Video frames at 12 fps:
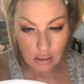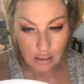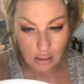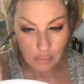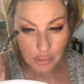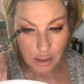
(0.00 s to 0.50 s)
a
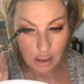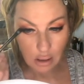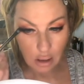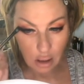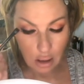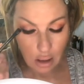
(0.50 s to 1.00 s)
little bit
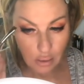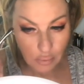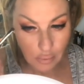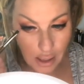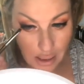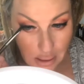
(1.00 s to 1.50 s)
long
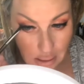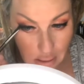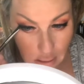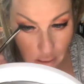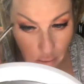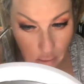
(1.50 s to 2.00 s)
already,
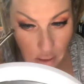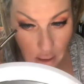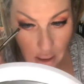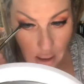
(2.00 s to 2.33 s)
so.